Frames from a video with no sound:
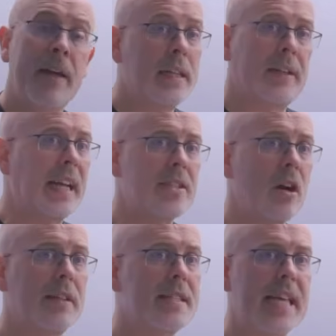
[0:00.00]
Now that's
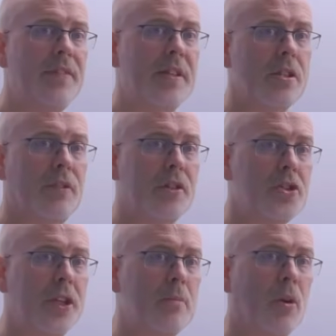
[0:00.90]
all the savings stuff.
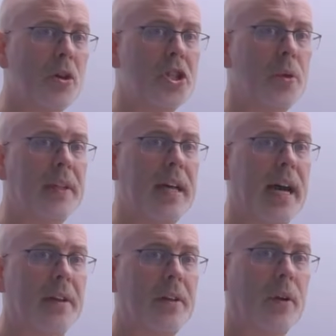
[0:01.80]
There's nothing more to it than that.